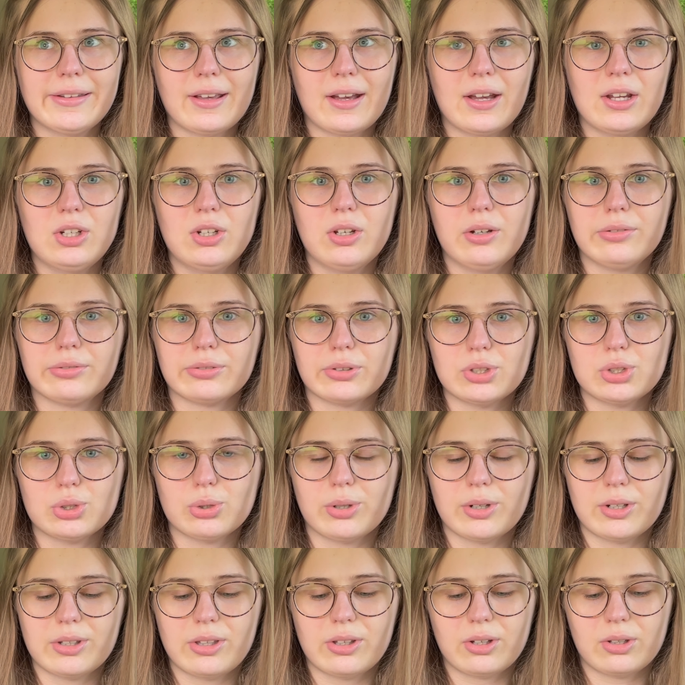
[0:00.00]
I know for
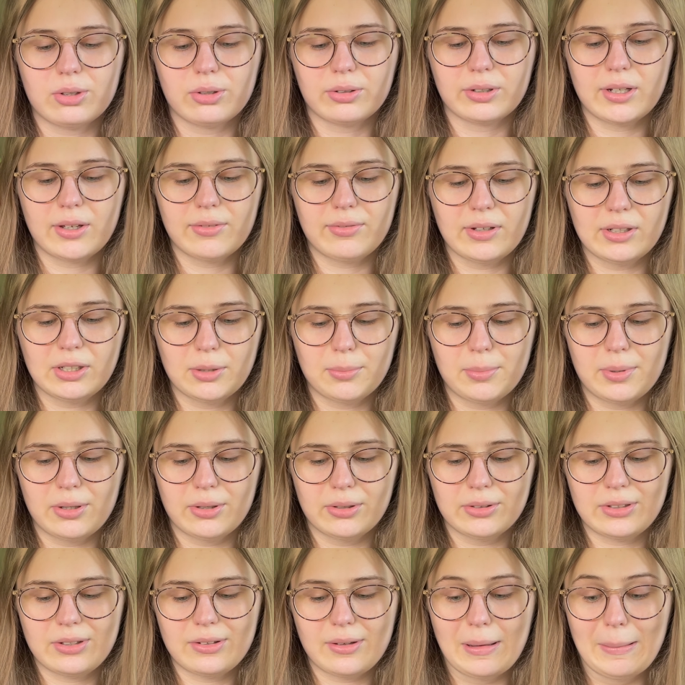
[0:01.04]
sure the Gloria
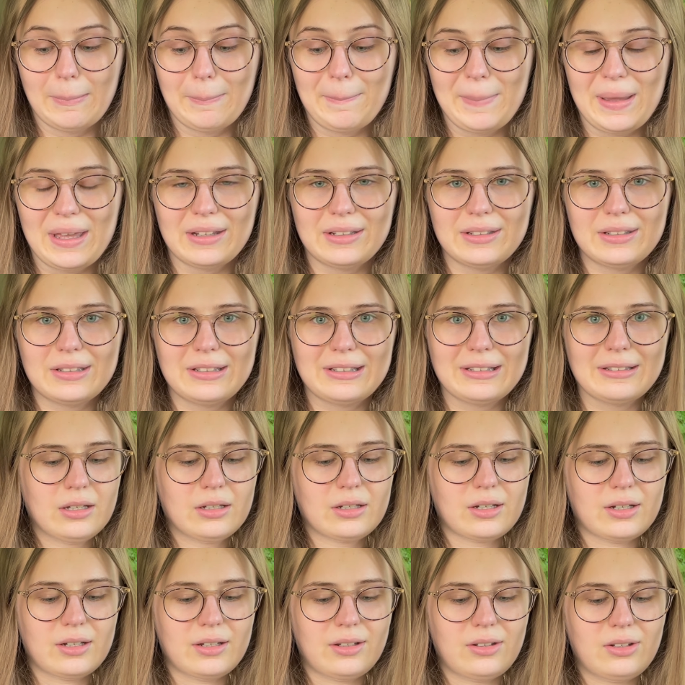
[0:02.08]
Vanderbilt Amanda
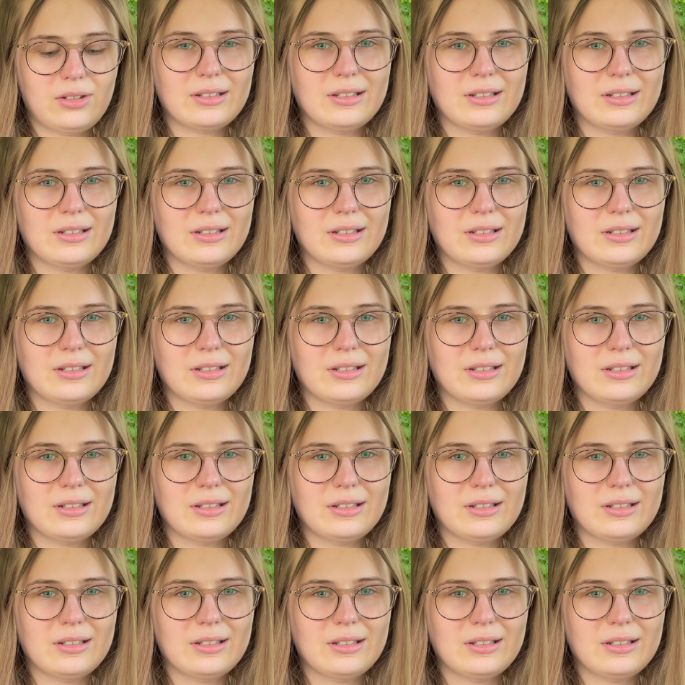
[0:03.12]
cut